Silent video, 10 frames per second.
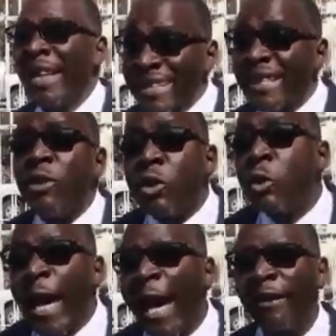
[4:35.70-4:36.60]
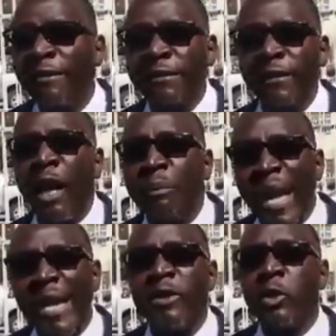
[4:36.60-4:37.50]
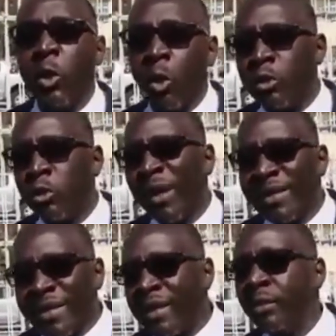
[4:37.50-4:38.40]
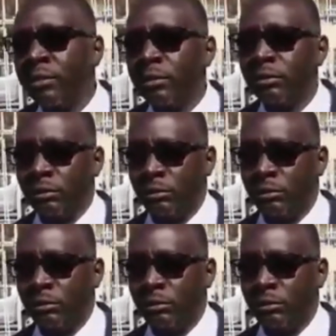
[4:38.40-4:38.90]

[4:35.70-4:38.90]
They still could have applied to court to unseal